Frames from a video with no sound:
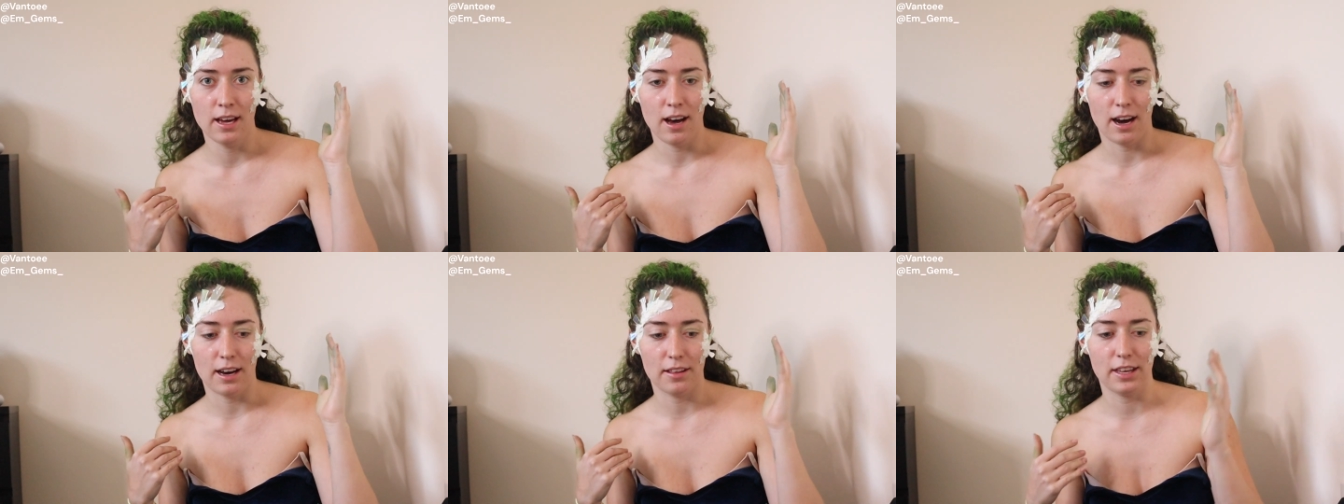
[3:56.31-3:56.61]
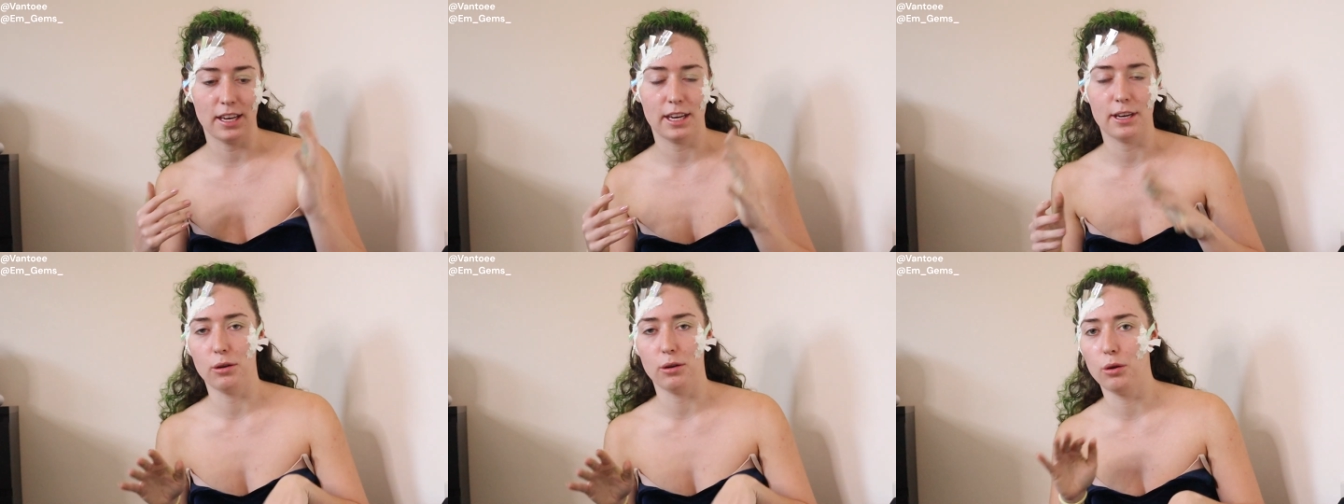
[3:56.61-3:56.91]
I
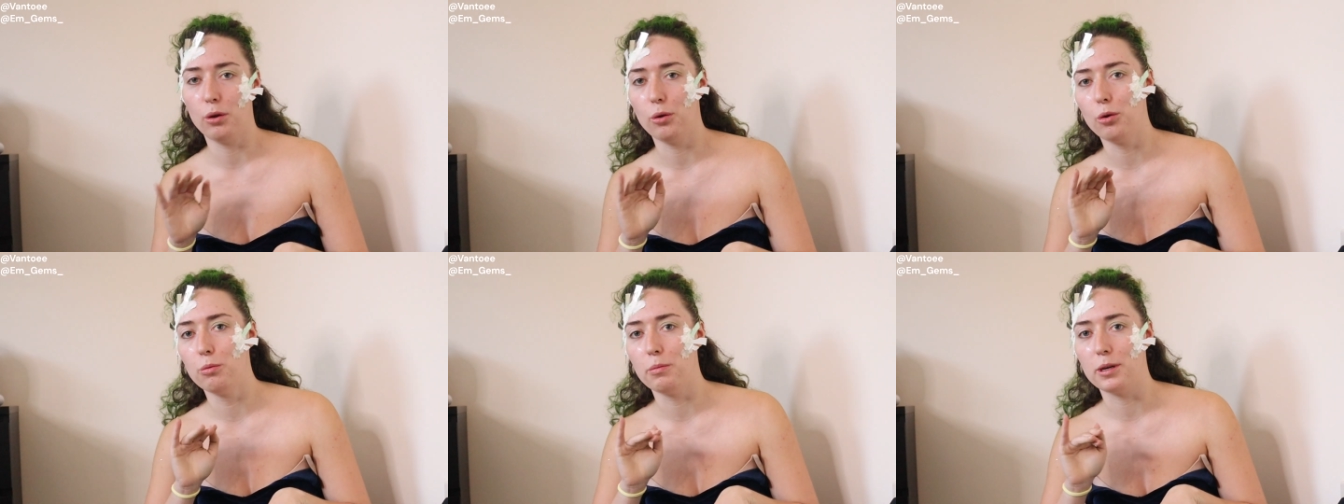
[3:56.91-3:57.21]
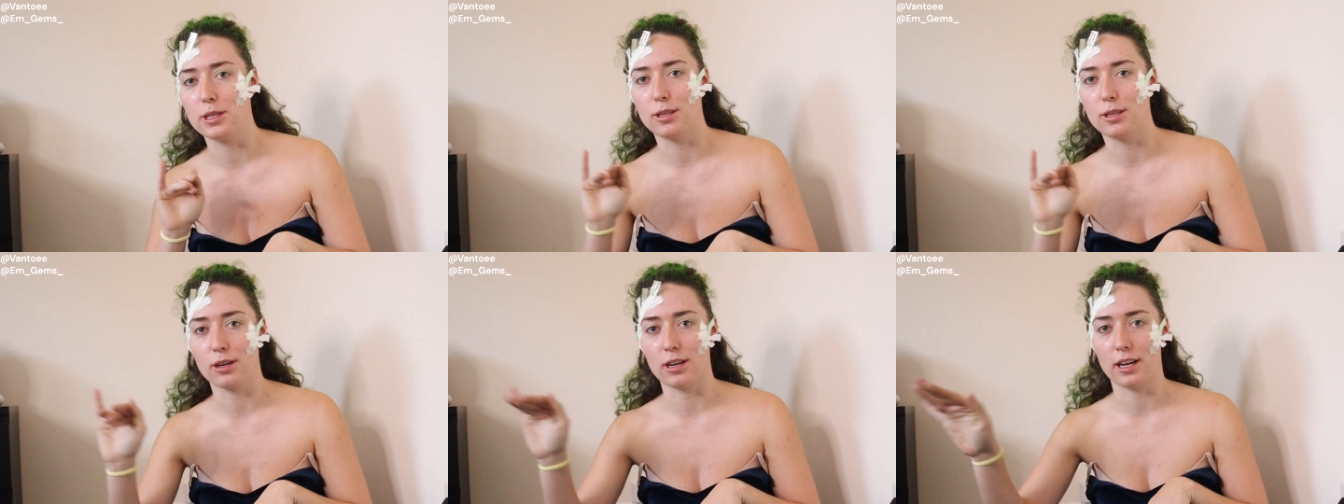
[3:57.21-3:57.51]
think it will
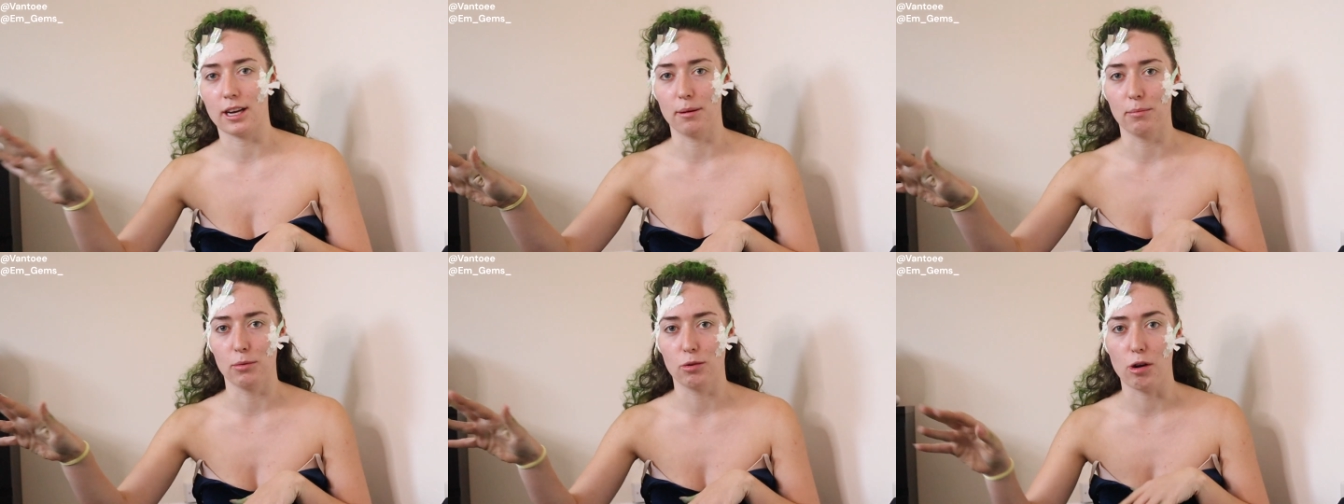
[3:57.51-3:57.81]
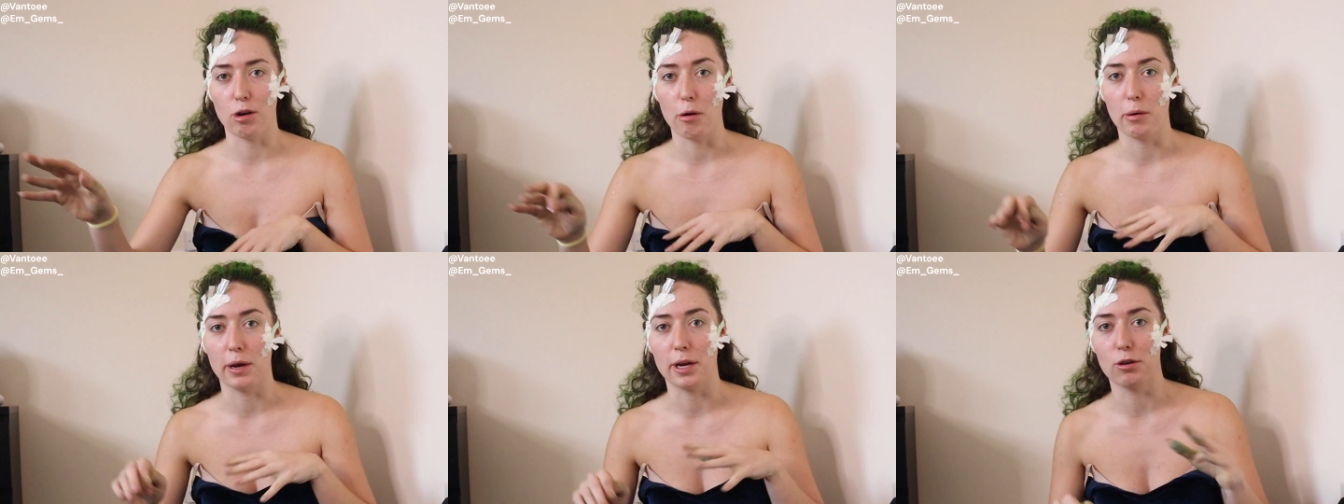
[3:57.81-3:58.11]
almost look like I'm
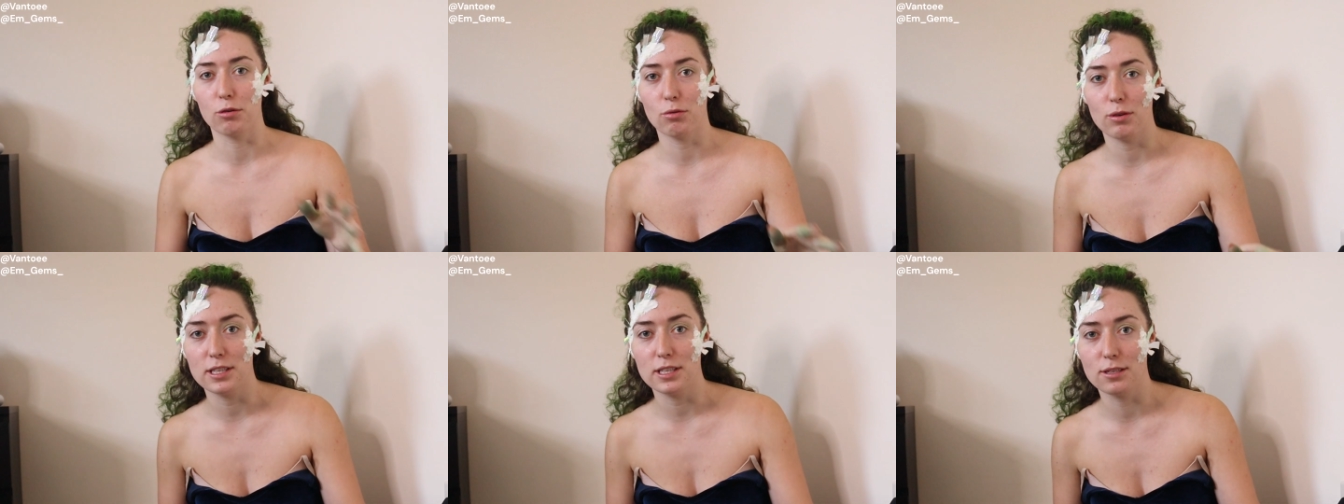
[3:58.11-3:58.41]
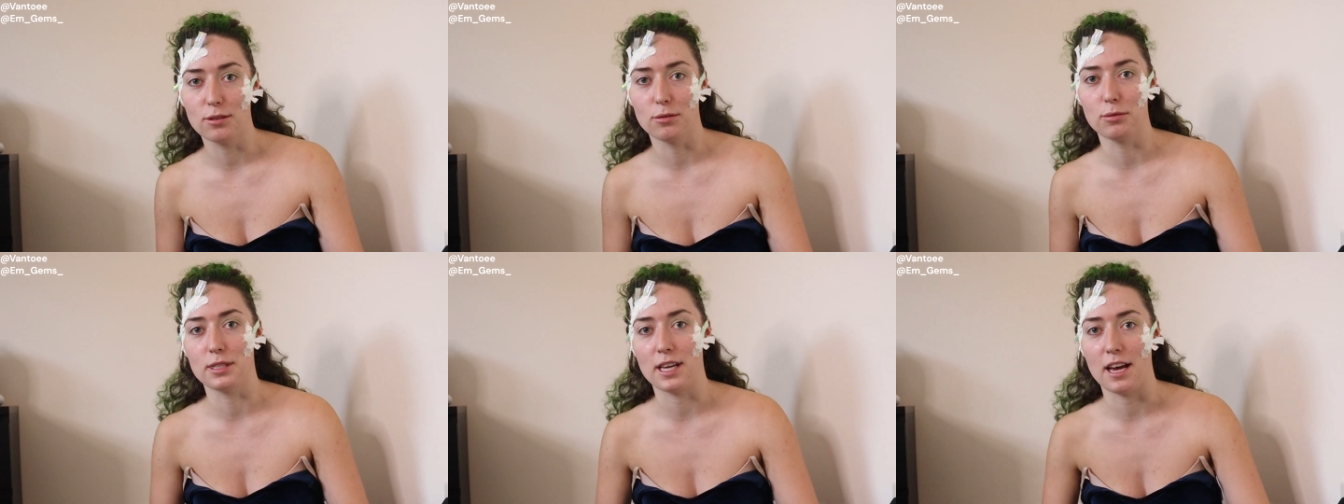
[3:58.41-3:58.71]
growing
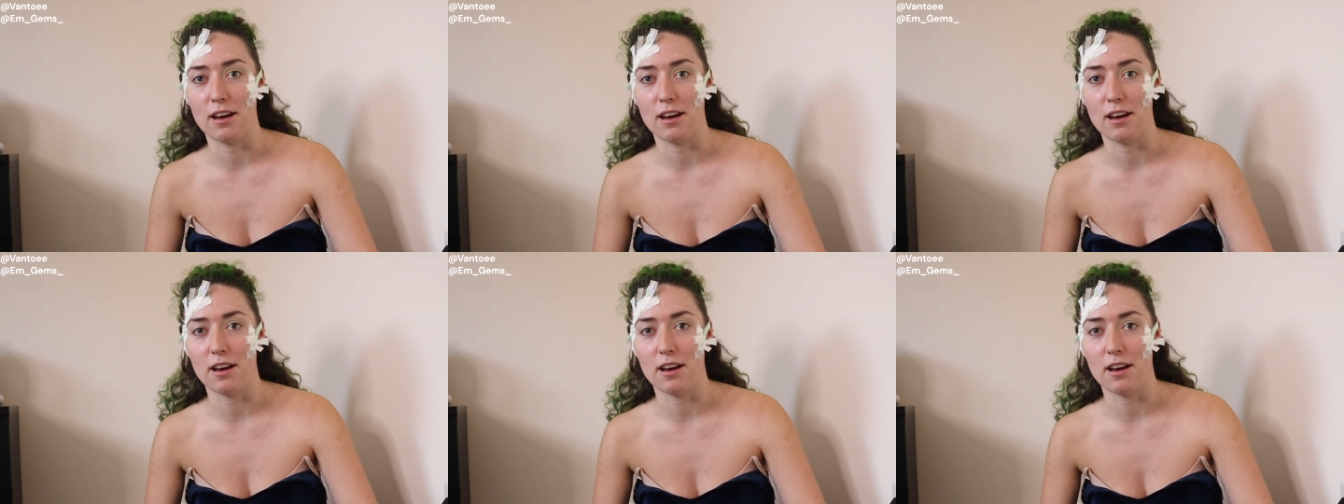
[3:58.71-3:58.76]
crystals